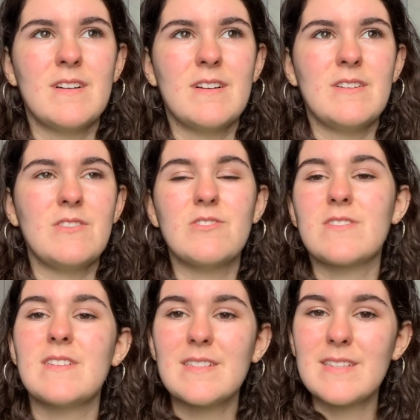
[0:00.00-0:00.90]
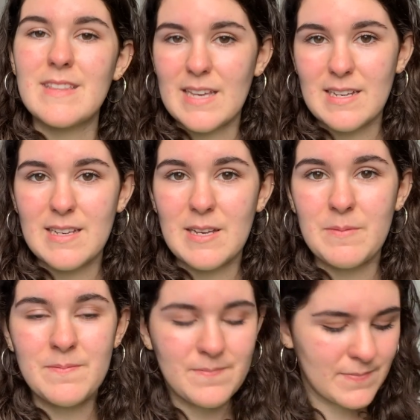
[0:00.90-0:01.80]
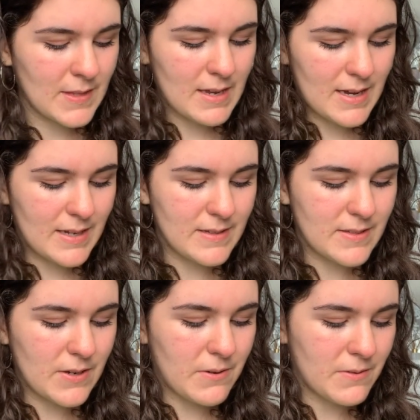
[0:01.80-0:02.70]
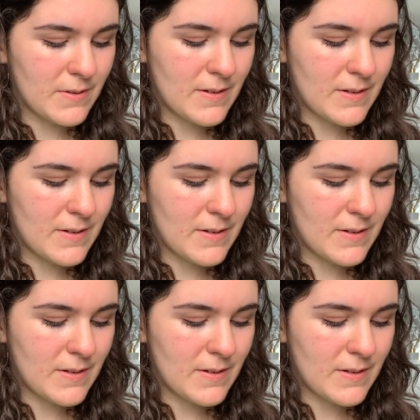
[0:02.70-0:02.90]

you just need to thank him. And so